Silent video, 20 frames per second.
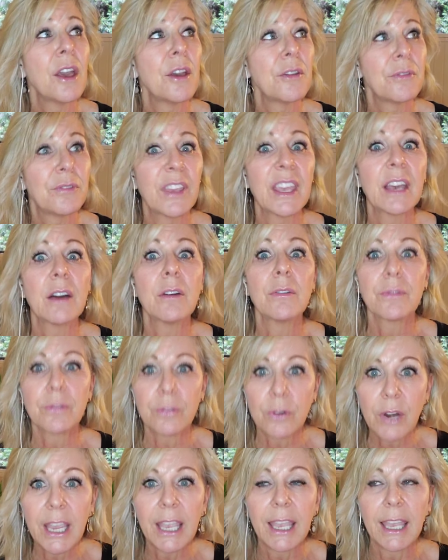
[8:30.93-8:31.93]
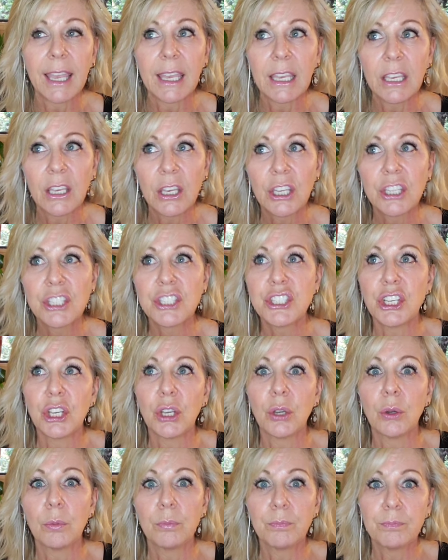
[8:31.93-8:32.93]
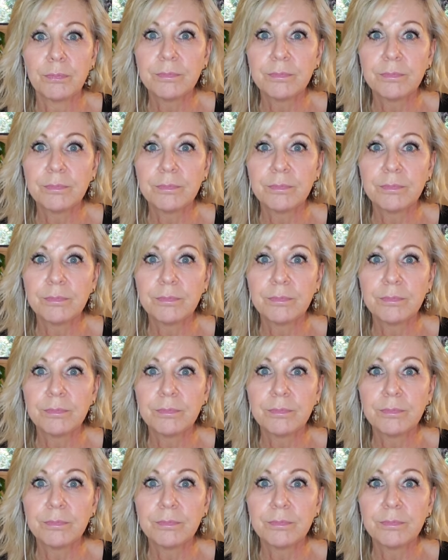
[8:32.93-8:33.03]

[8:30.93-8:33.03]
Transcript: feel free to